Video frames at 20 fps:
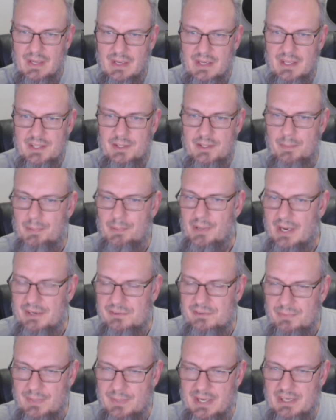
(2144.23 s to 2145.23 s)
the
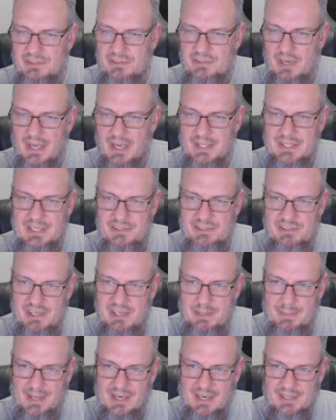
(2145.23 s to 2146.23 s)
price range on the G
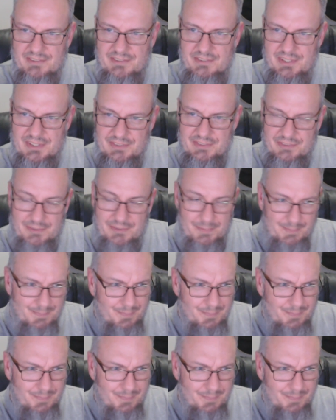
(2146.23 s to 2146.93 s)
boxes,